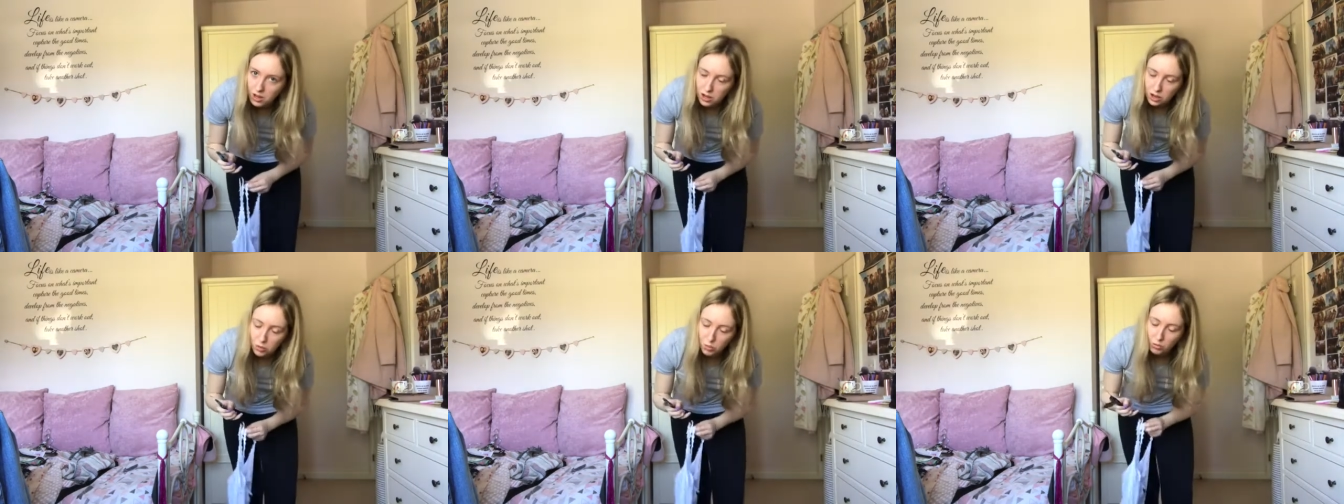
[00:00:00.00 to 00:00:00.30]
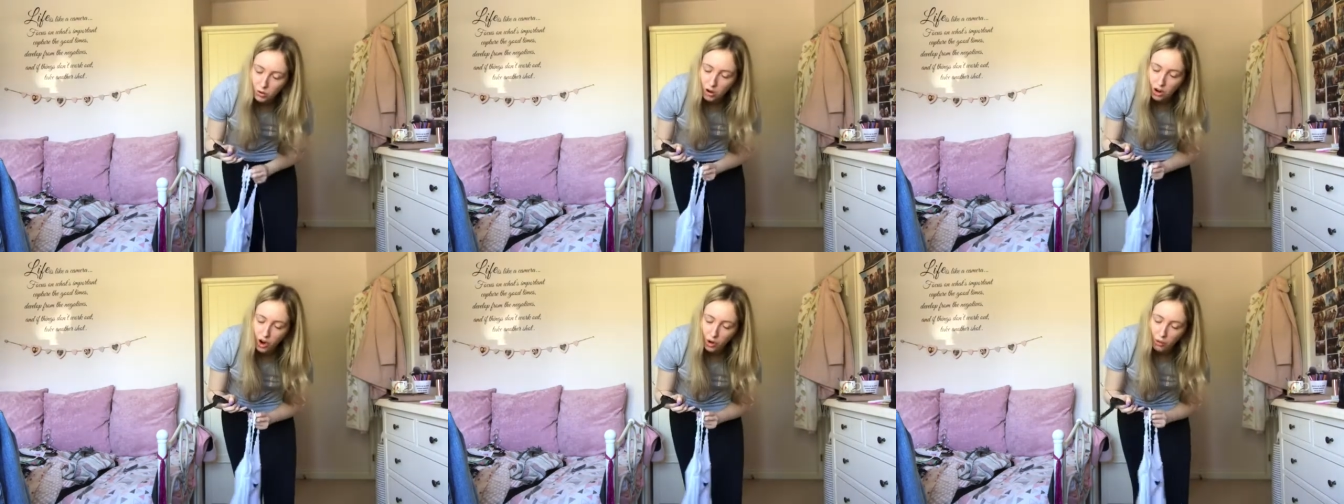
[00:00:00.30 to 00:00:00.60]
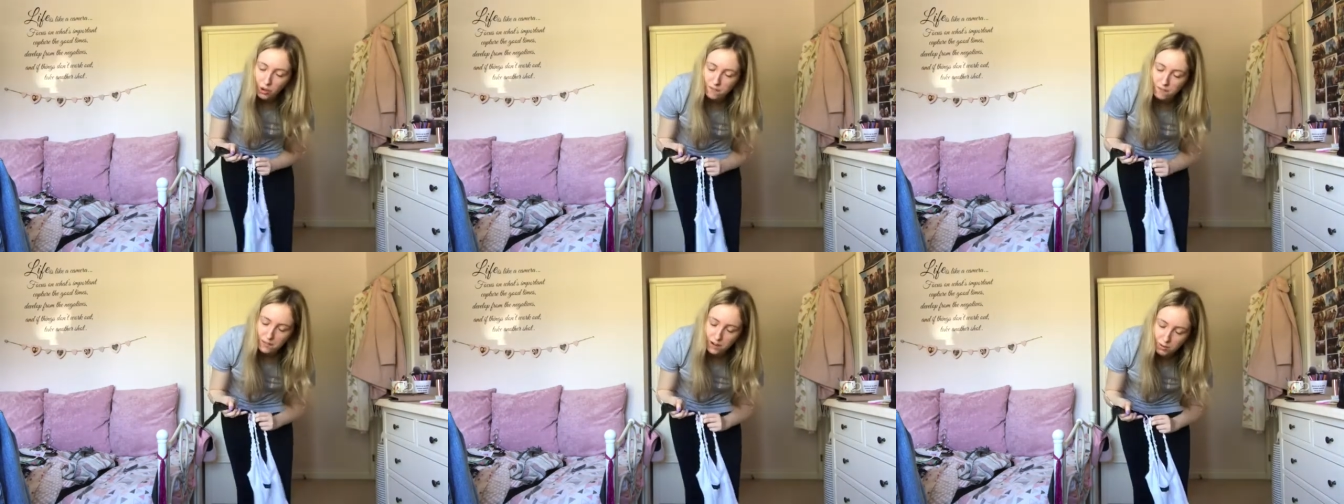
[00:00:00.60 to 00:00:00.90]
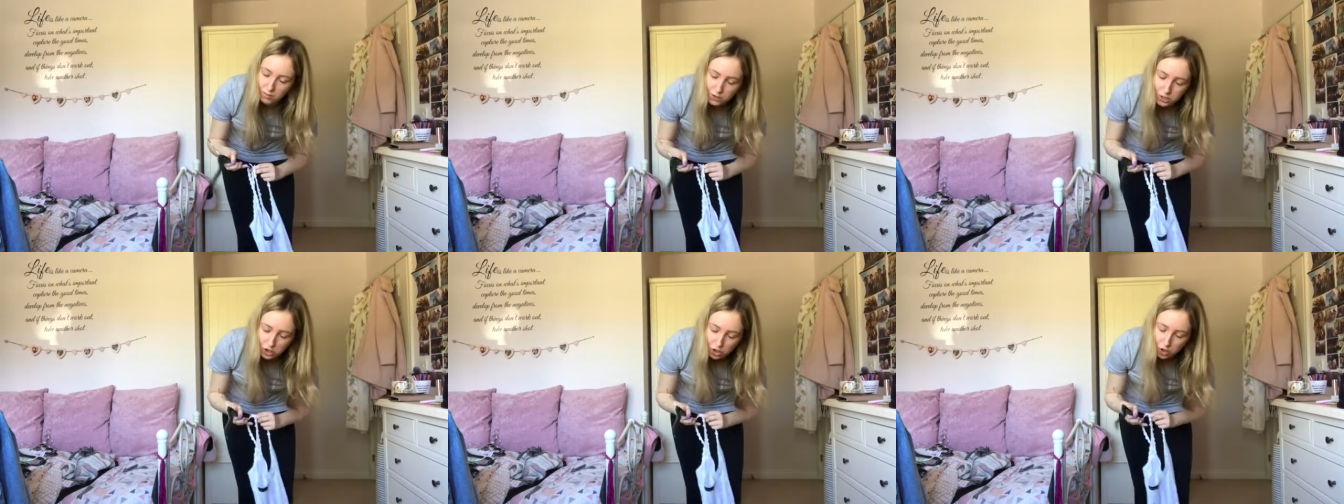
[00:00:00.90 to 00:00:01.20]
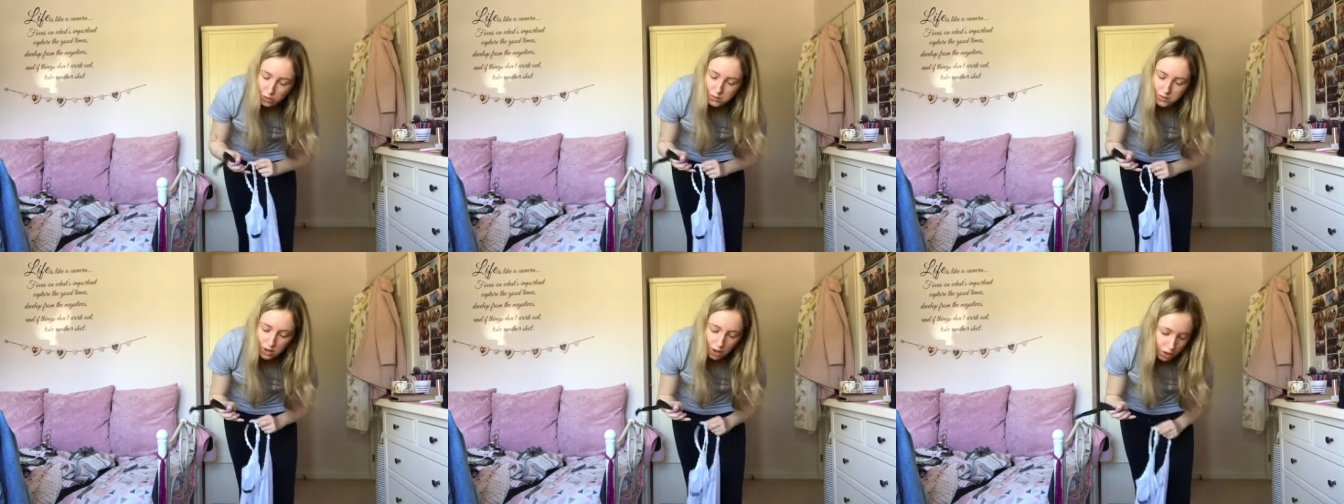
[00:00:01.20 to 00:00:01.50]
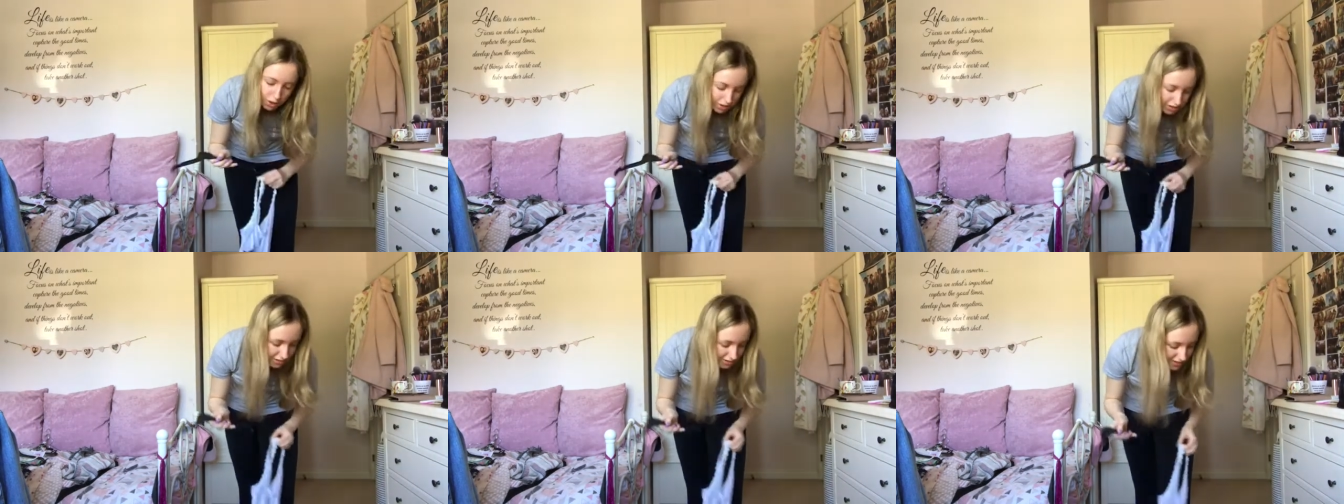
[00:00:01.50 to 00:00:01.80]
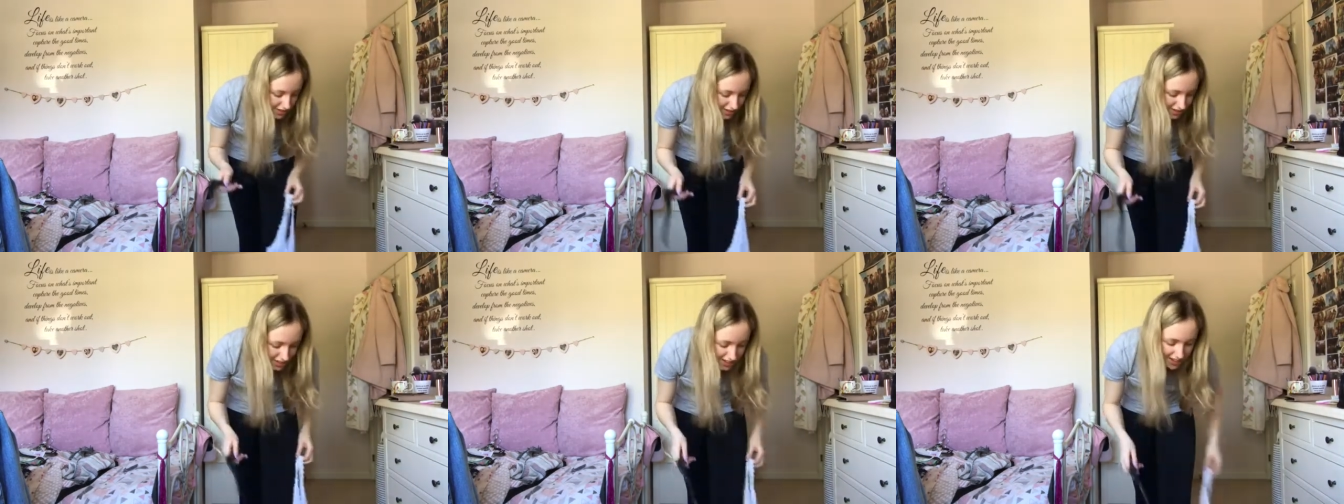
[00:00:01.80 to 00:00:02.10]
don't, I can't really fill up the top, so
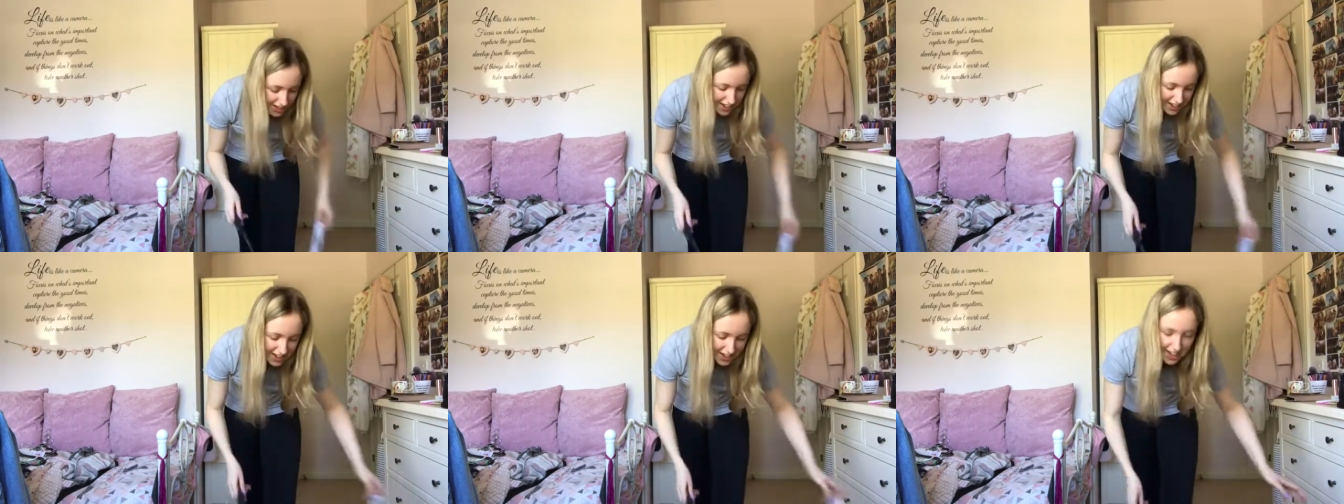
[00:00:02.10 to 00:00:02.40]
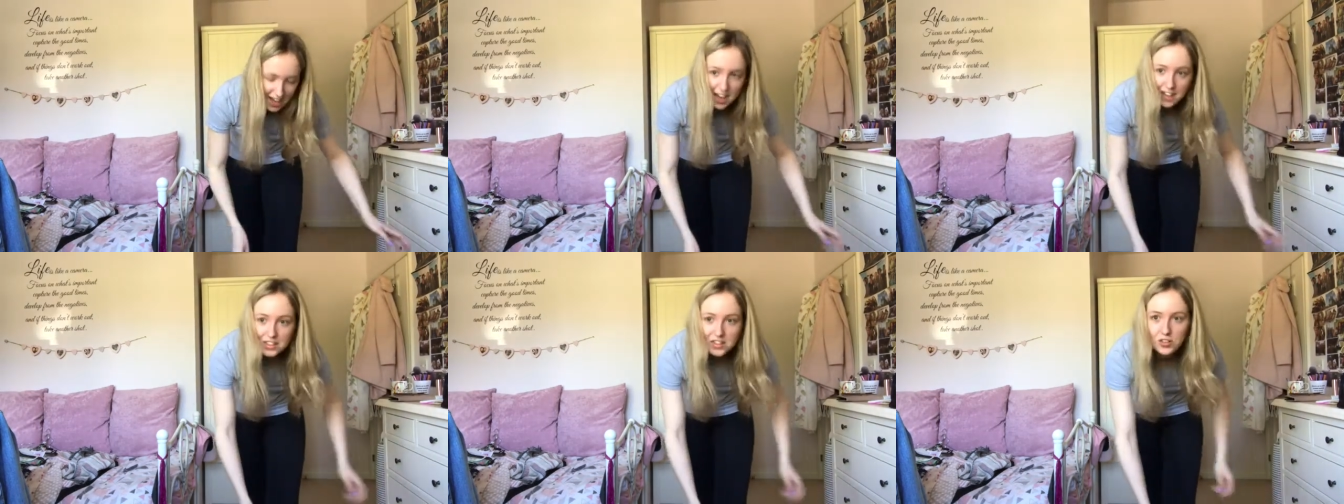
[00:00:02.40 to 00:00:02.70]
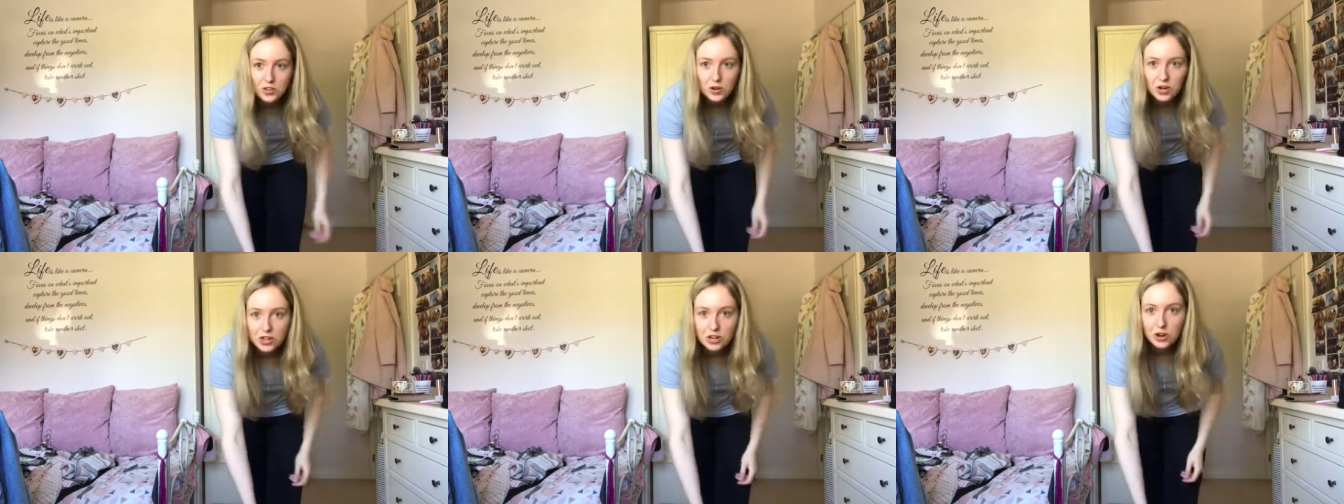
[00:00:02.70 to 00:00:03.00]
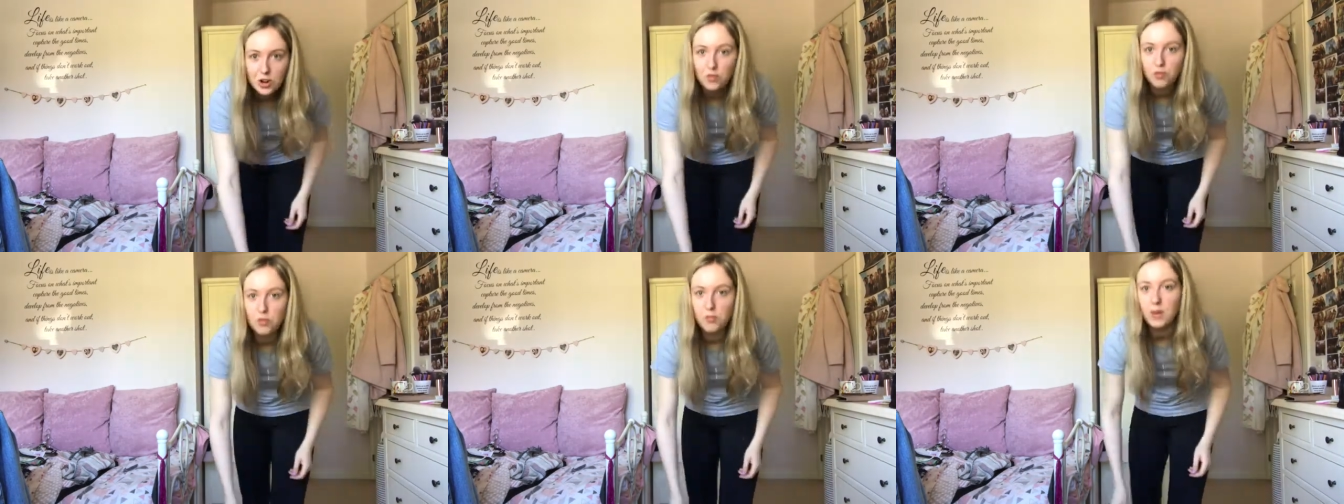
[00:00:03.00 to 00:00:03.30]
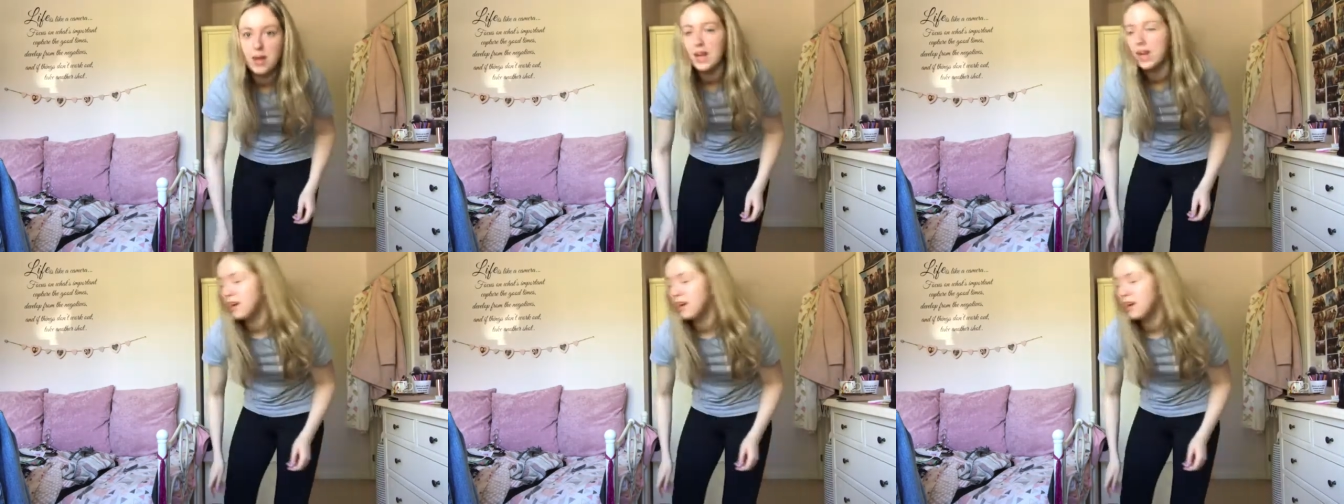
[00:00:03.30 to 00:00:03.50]
yeah, it's a solid no for me.